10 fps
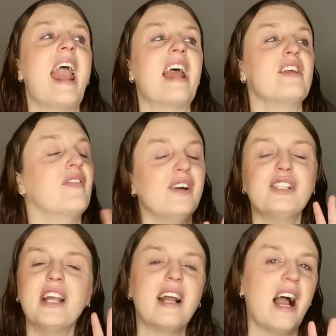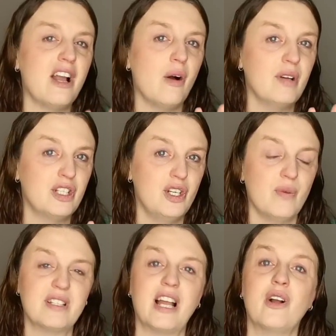And the first thing I always
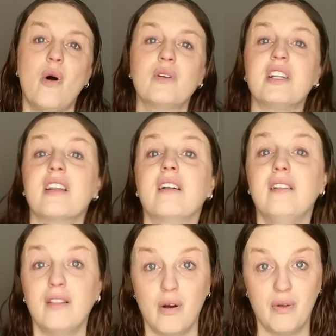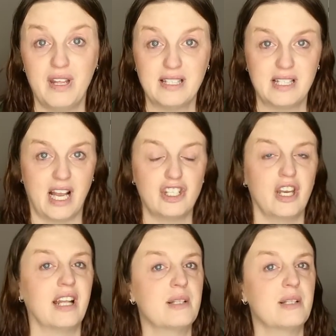do is I go to the clothing section,